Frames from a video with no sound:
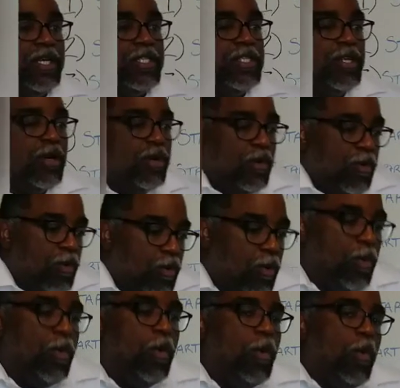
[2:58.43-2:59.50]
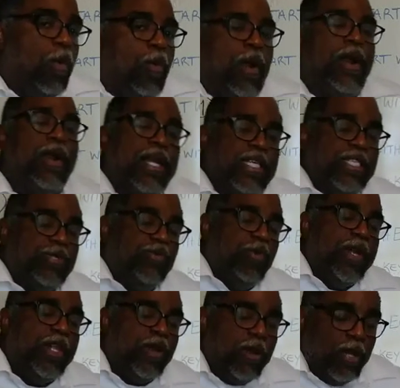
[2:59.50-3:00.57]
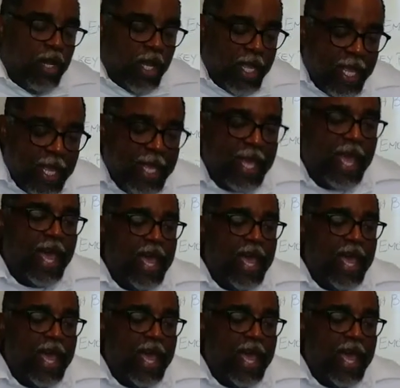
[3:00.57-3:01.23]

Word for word: So, whereas when you're looking